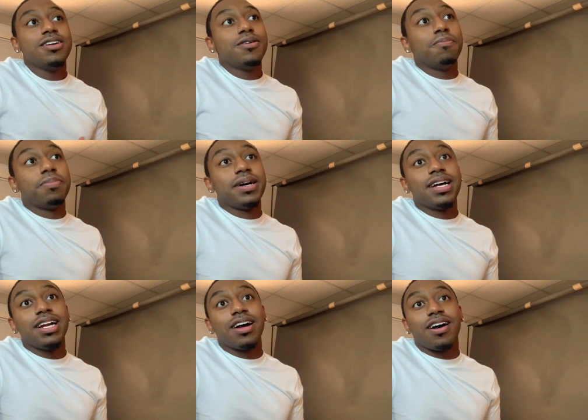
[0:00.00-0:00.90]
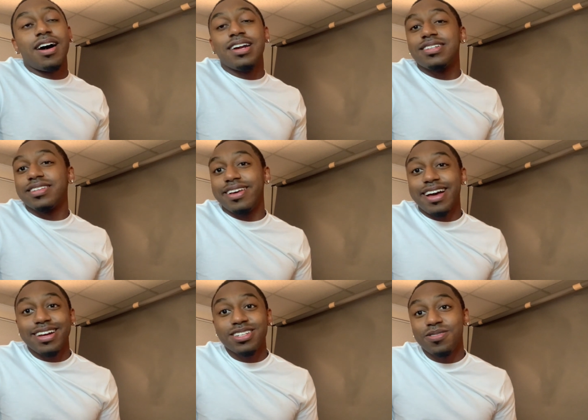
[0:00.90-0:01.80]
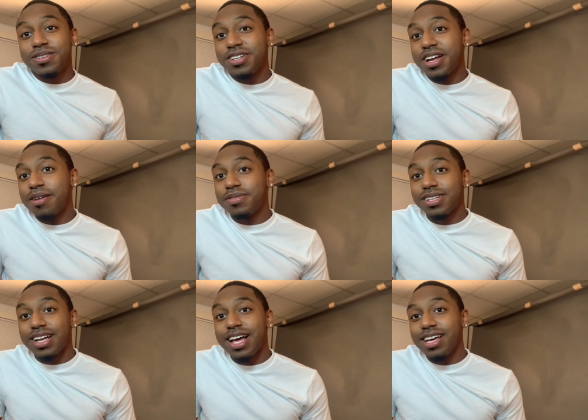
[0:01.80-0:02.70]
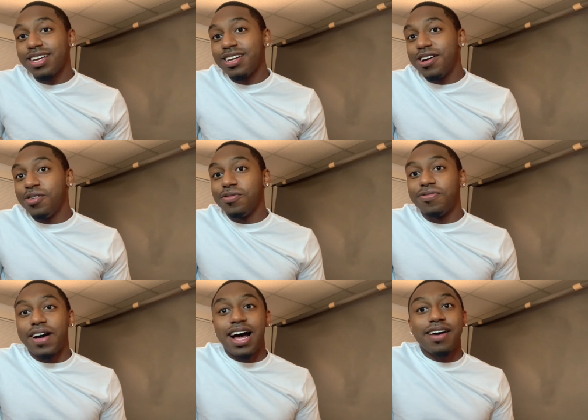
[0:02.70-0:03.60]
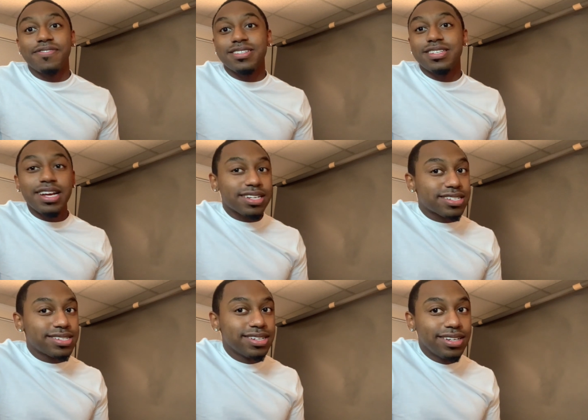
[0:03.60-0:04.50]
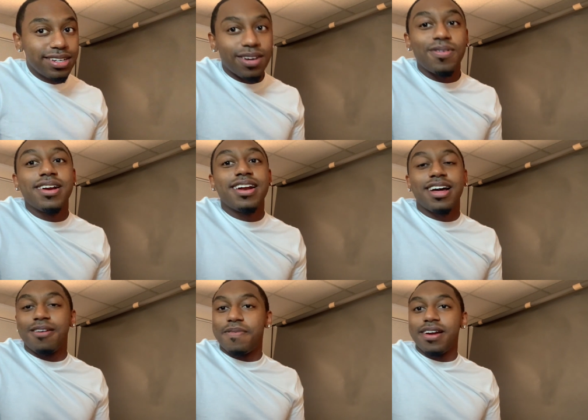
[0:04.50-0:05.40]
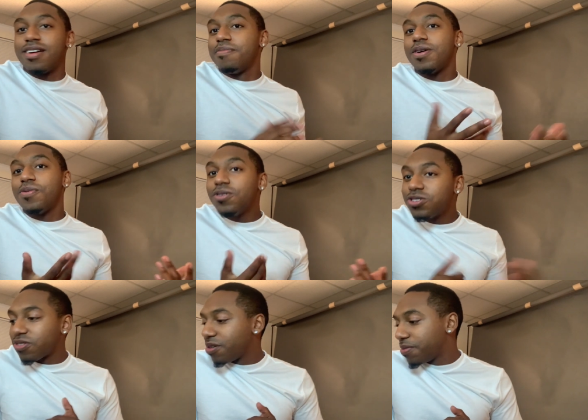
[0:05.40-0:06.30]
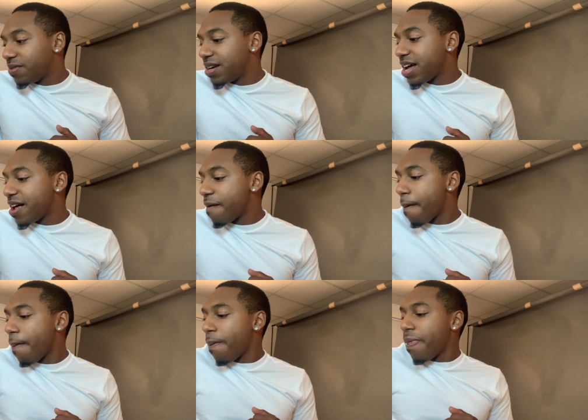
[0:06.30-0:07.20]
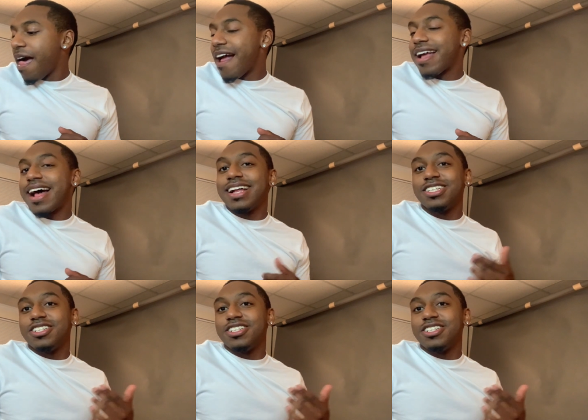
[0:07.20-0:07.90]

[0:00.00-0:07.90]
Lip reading: but honestly, I could switch it up to like, you know, 5 or 6 or whatnot, depending on my wardrobe or whatnot. I got